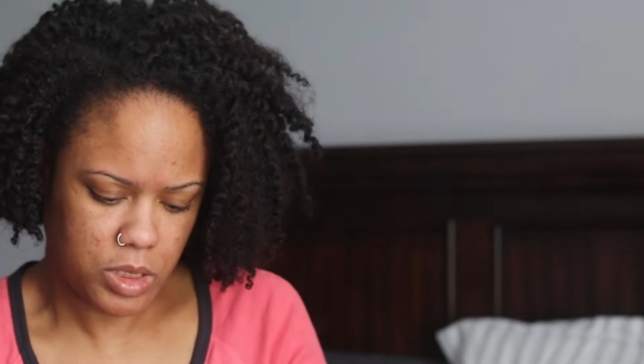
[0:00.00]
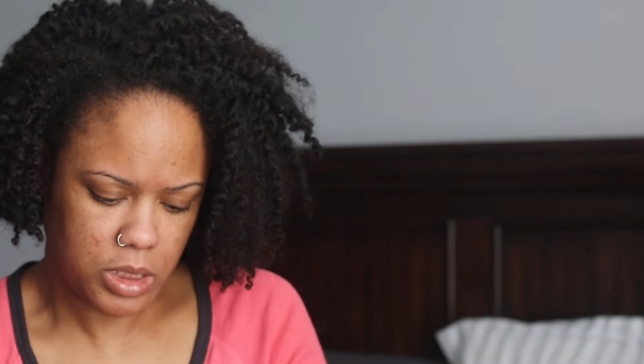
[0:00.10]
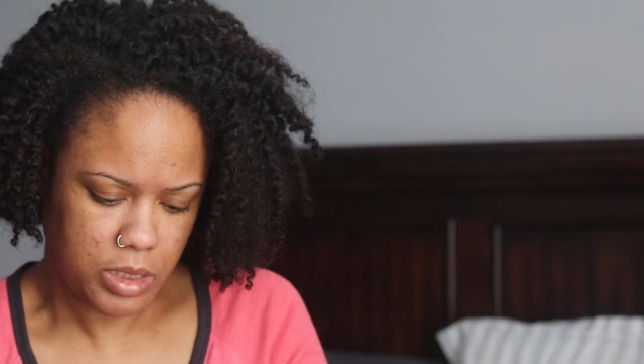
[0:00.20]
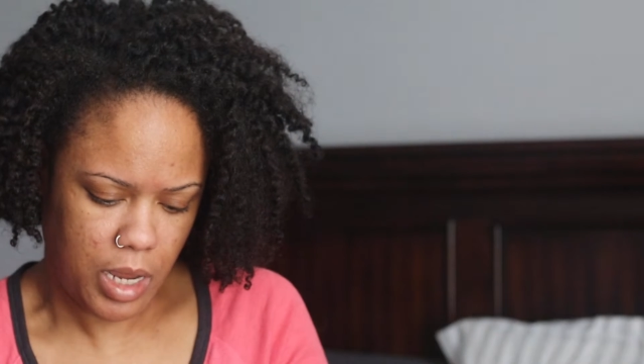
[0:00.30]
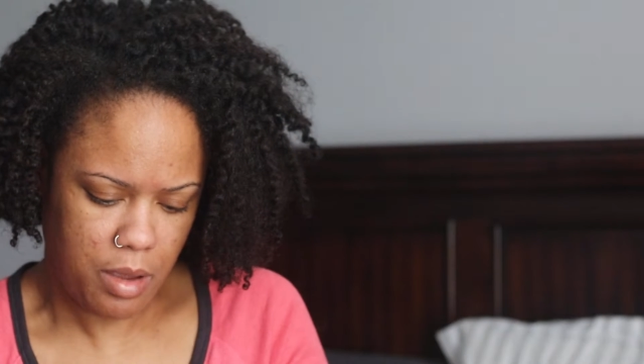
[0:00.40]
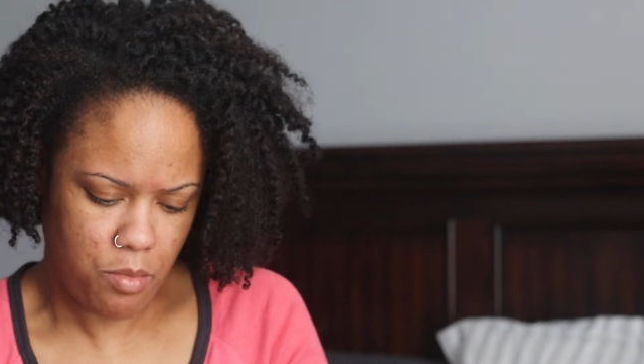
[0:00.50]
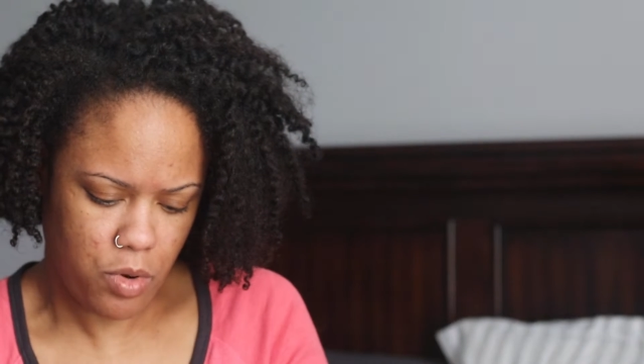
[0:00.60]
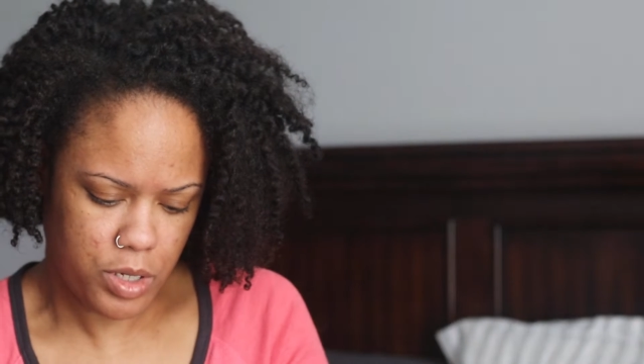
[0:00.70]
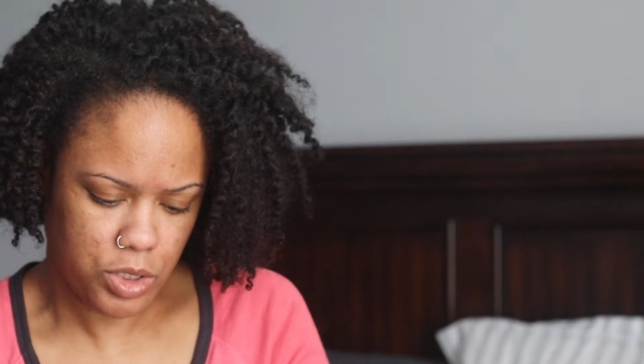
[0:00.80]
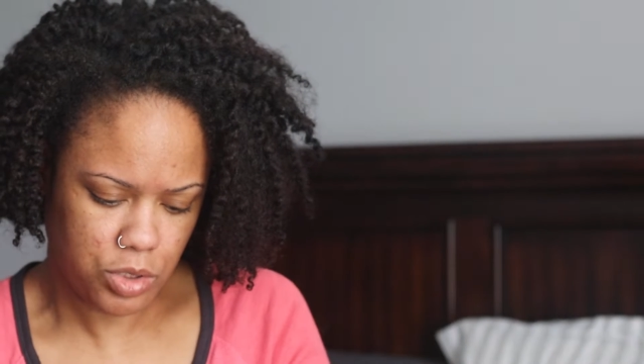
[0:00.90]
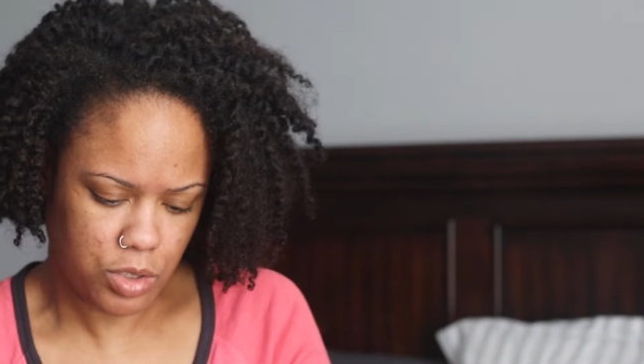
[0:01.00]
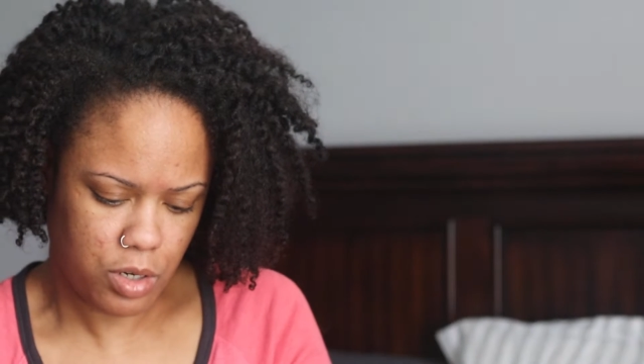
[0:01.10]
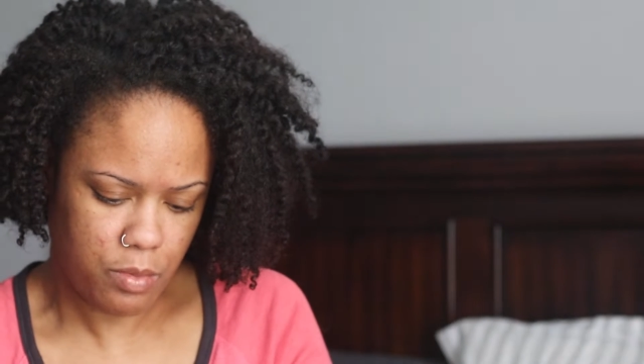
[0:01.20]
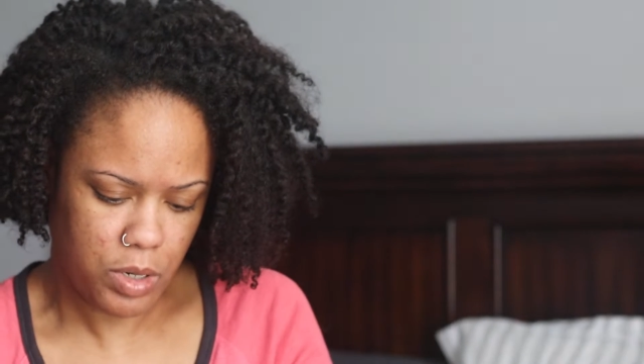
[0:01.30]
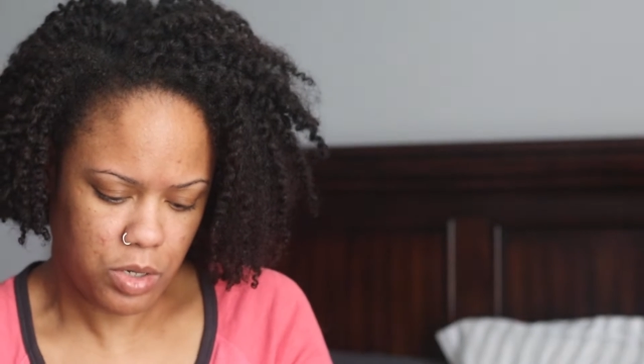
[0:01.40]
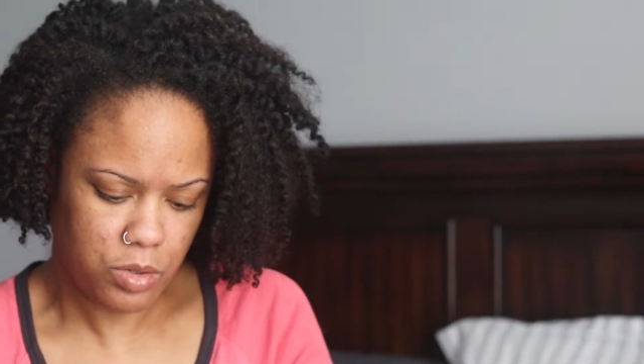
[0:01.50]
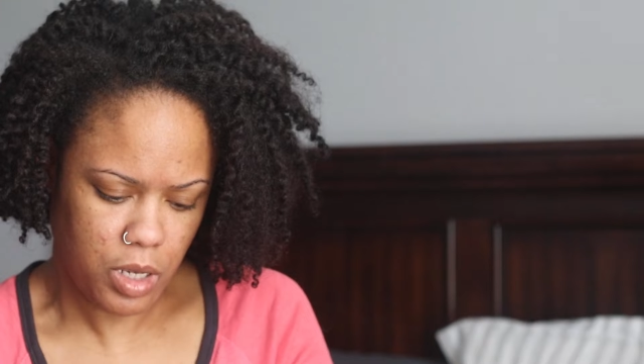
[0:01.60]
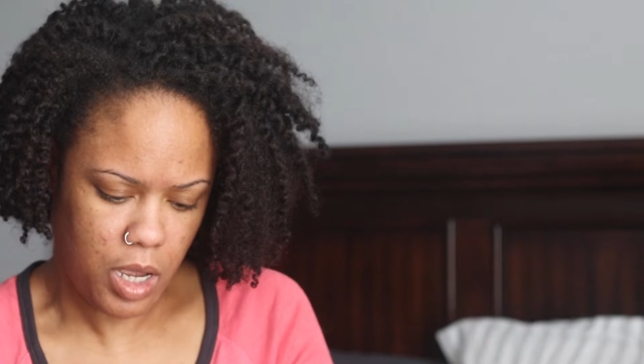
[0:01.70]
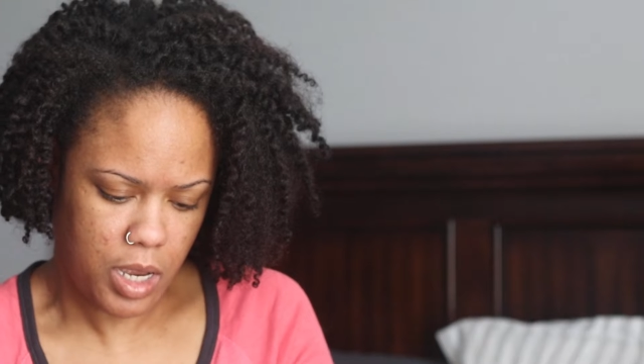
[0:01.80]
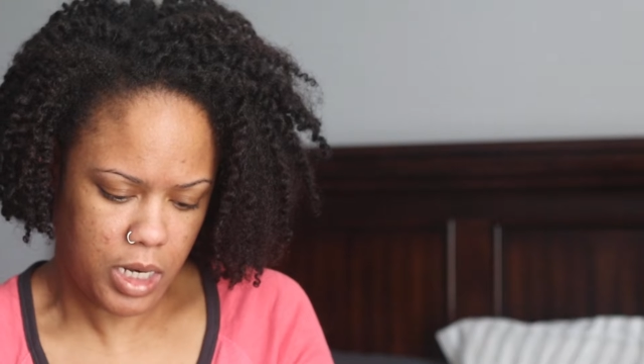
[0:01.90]
Shea Moisture
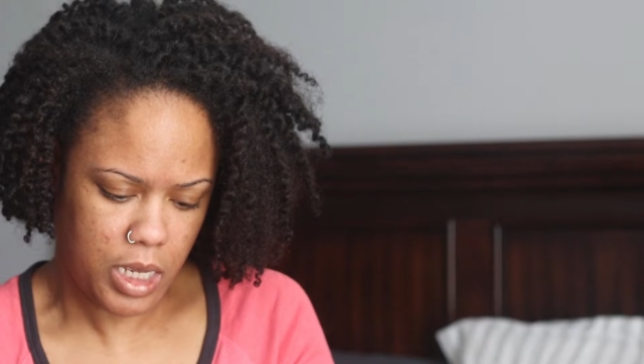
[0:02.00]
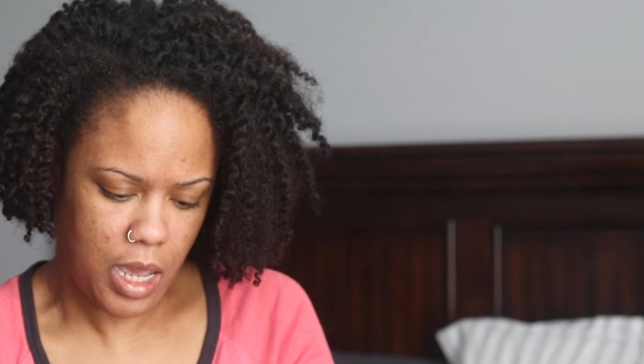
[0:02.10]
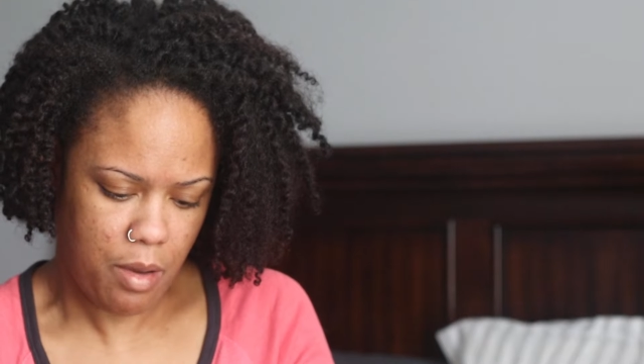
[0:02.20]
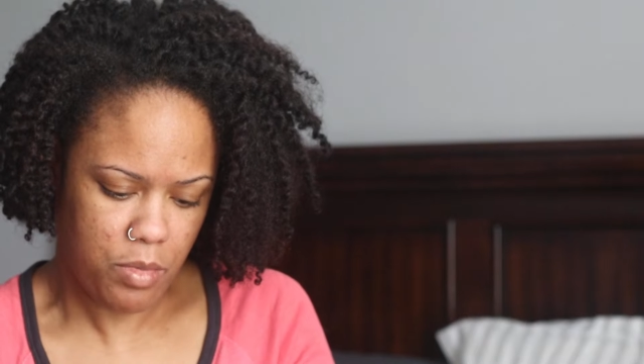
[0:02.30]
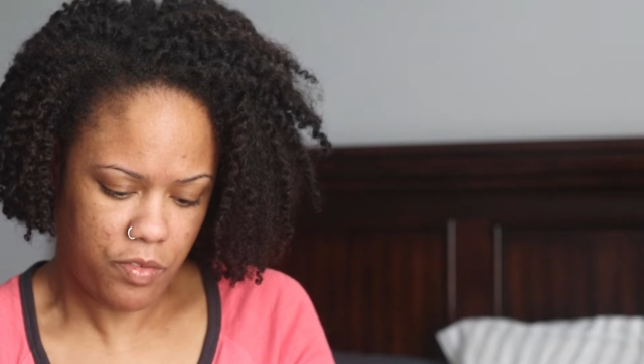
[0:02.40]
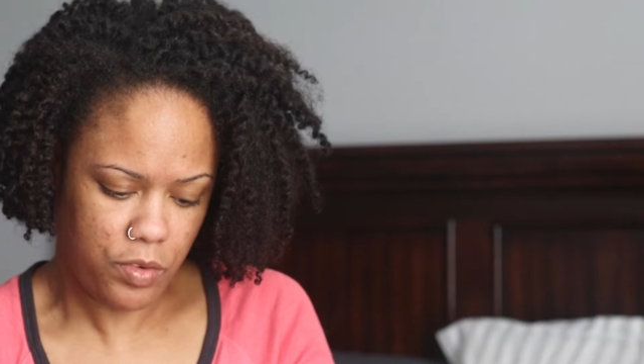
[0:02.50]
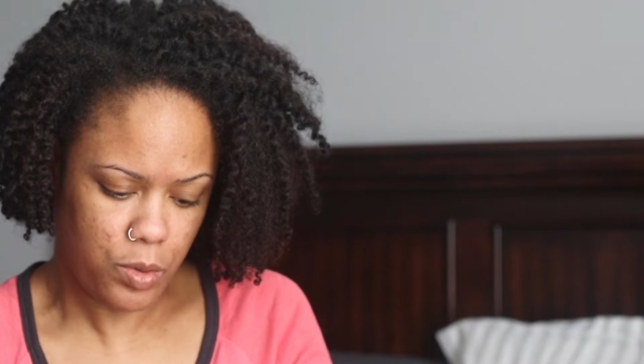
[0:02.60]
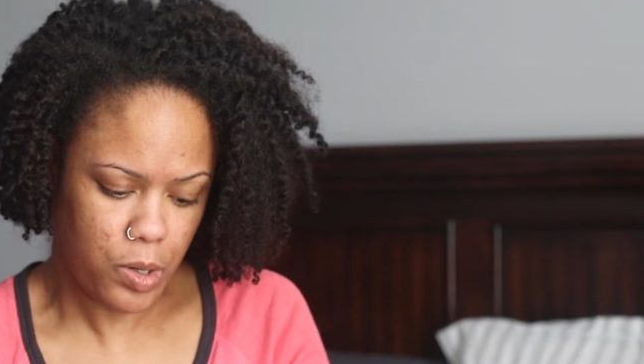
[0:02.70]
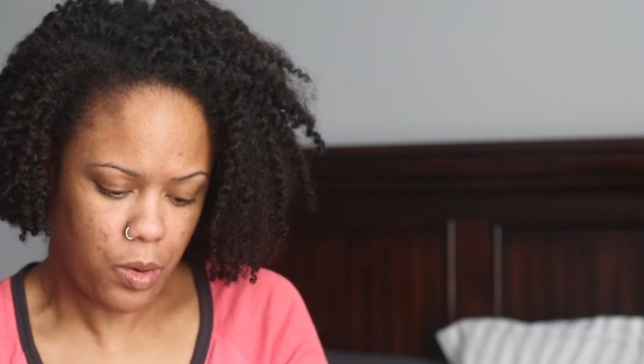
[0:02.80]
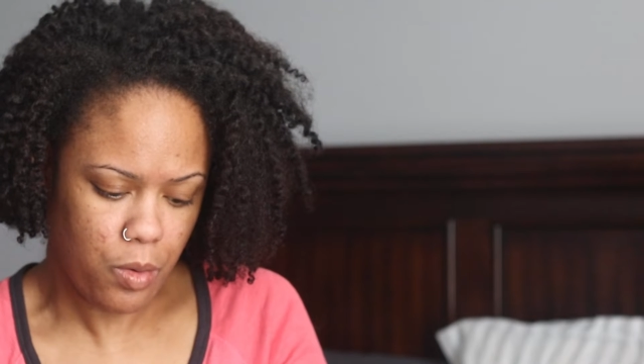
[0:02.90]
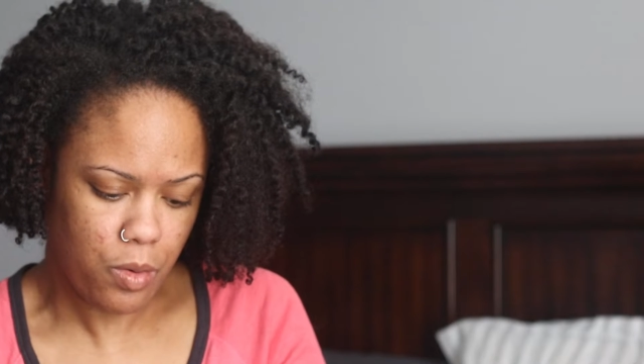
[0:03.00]
Manuka Honey and Mafura